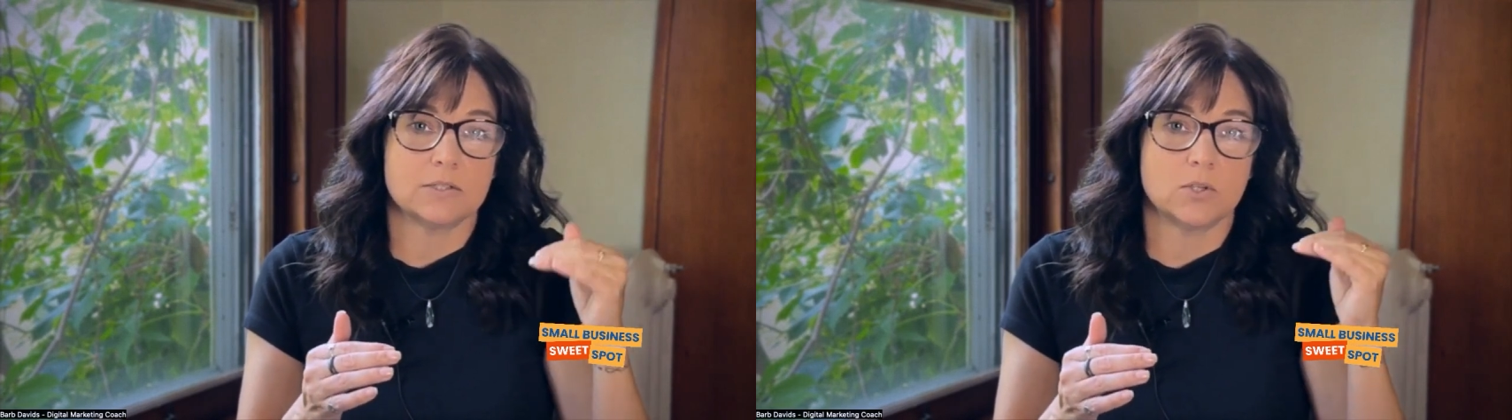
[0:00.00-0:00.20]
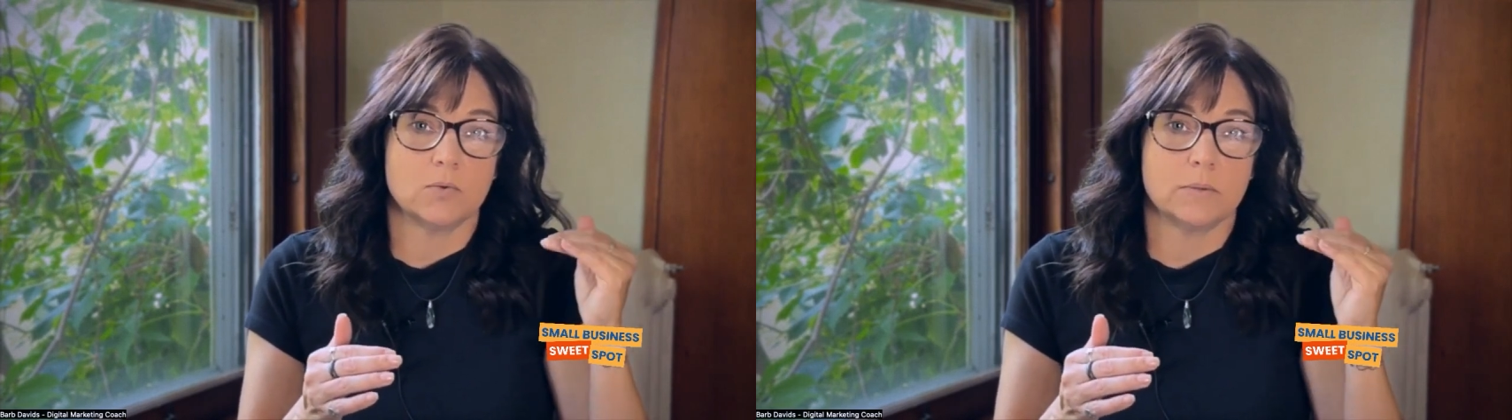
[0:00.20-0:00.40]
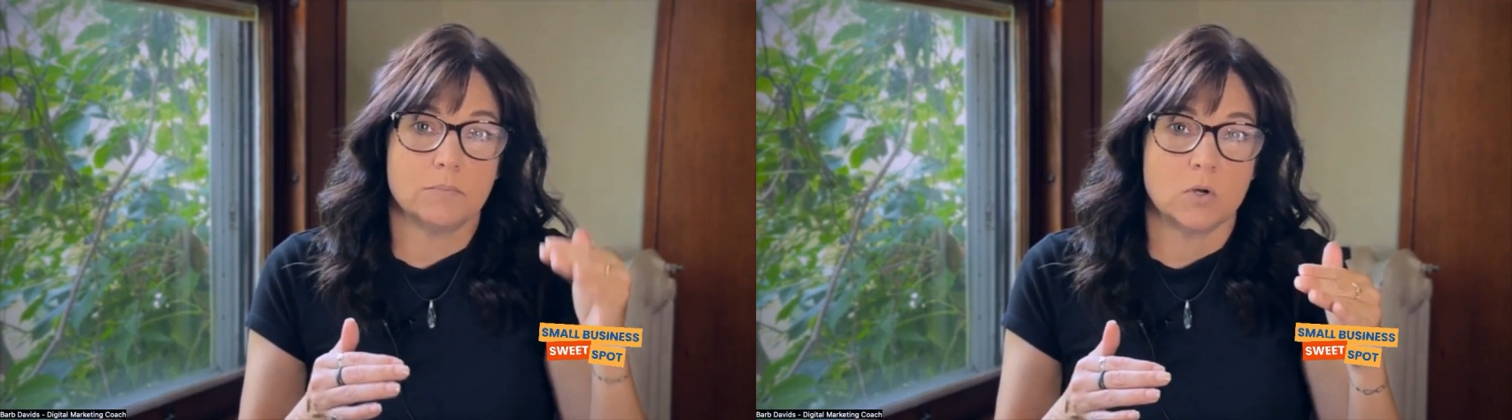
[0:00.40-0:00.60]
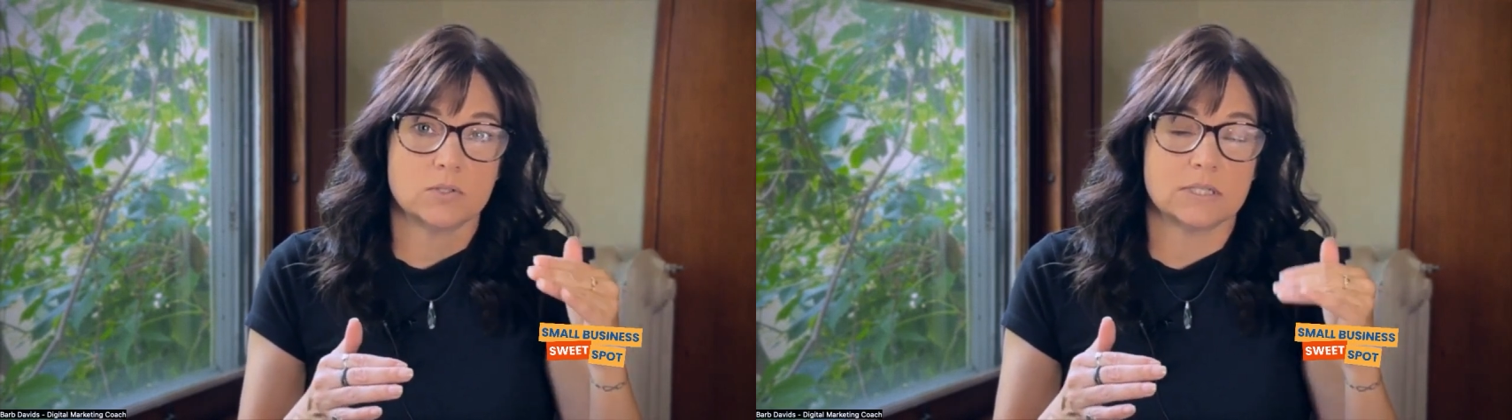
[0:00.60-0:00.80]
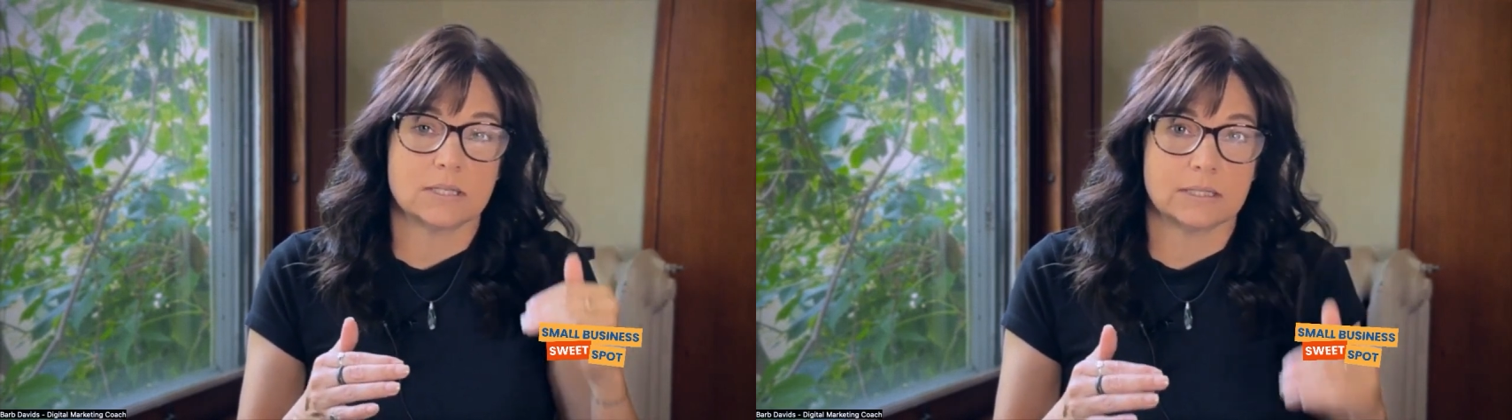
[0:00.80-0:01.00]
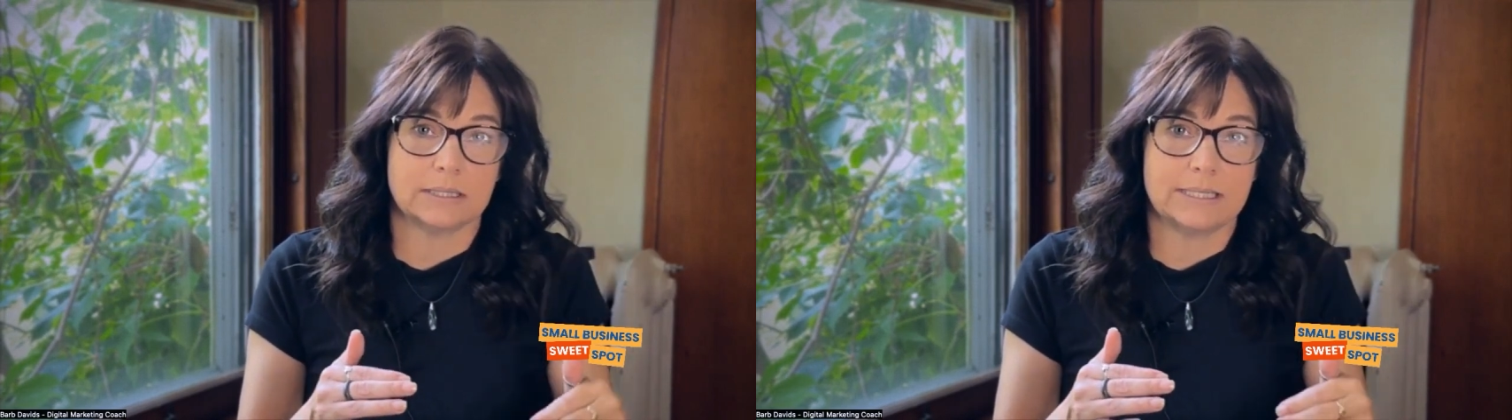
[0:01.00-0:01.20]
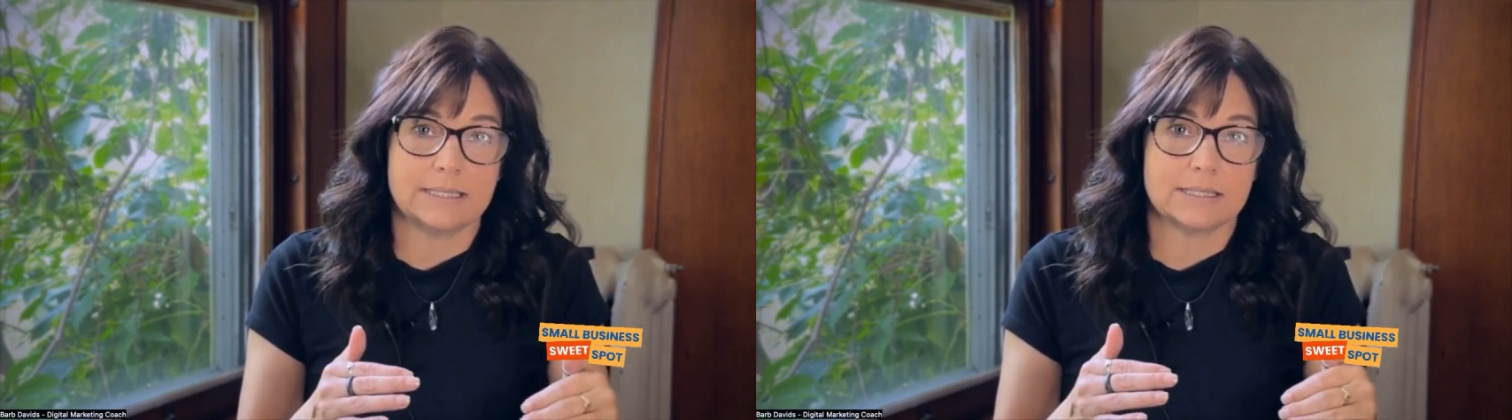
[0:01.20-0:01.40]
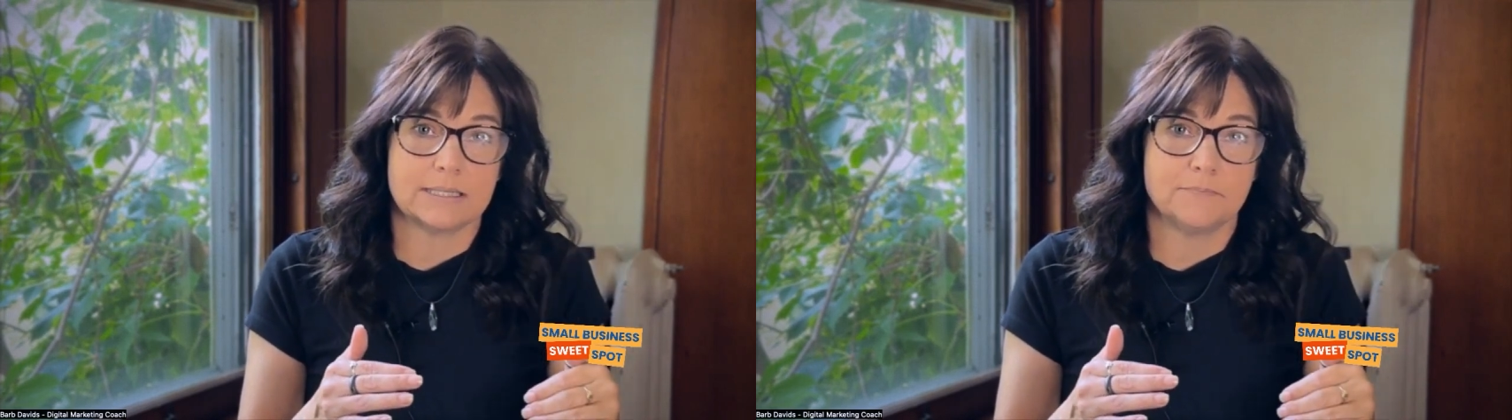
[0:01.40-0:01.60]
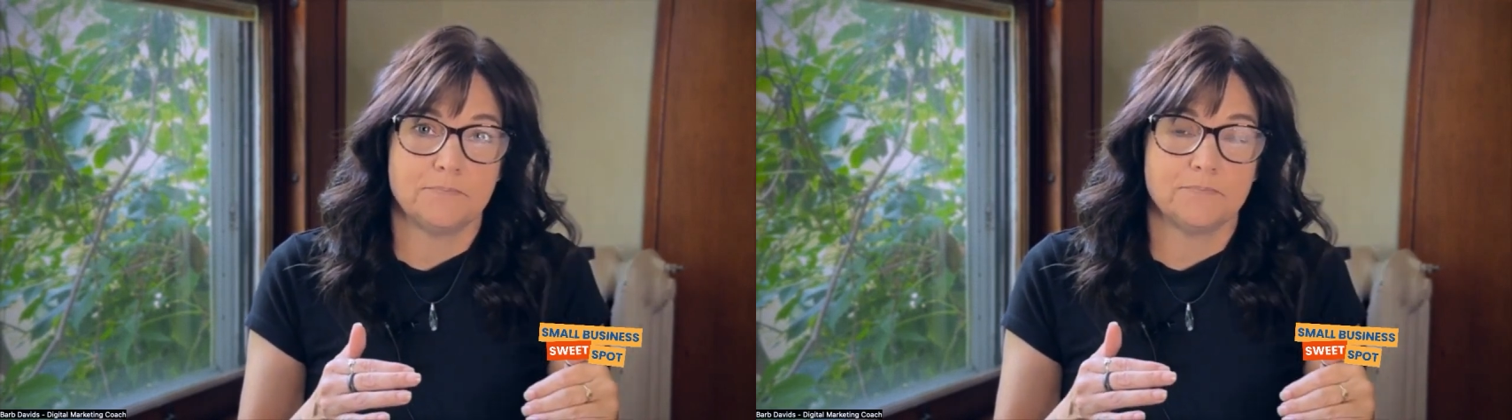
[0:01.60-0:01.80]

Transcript: so the most to the least.